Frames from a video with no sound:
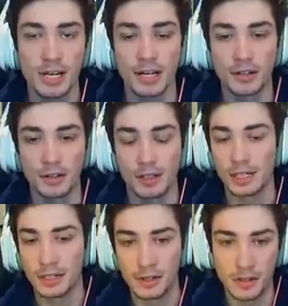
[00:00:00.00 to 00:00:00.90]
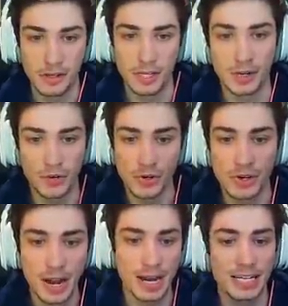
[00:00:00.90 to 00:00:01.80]
can get, like, you know, your
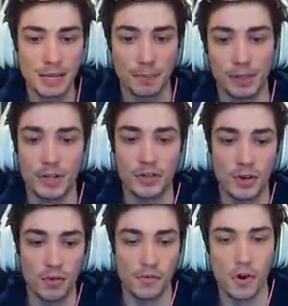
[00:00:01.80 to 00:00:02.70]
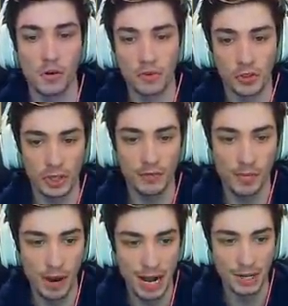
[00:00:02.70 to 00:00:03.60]
90 plus overall
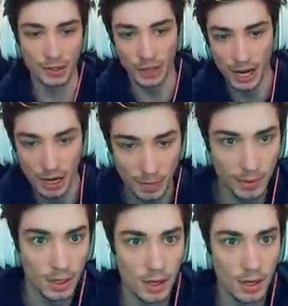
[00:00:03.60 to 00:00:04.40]
receiver back in the lineup,